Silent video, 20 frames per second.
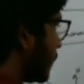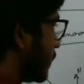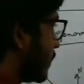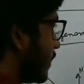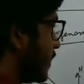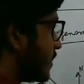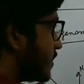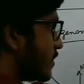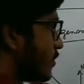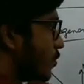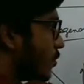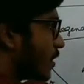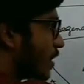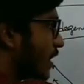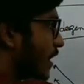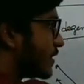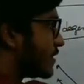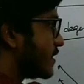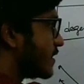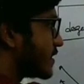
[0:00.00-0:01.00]
this
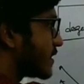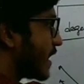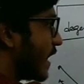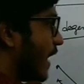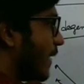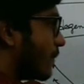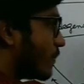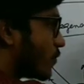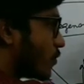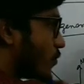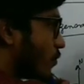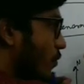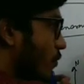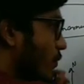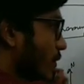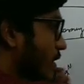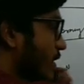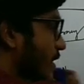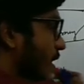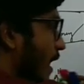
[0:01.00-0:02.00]
nucleus is kept
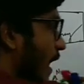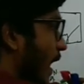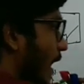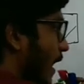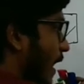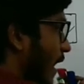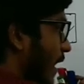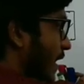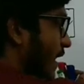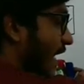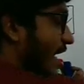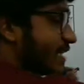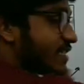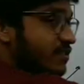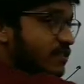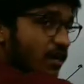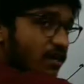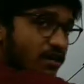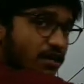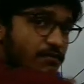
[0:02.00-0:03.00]
with an
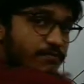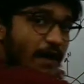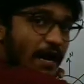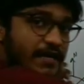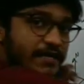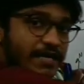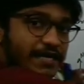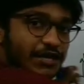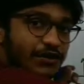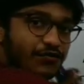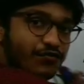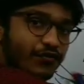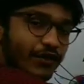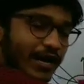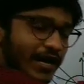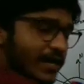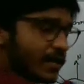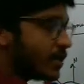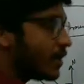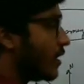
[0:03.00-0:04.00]
external magnetic
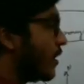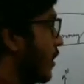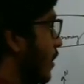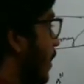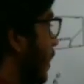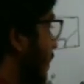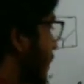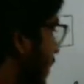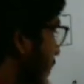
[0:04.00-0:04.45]
field.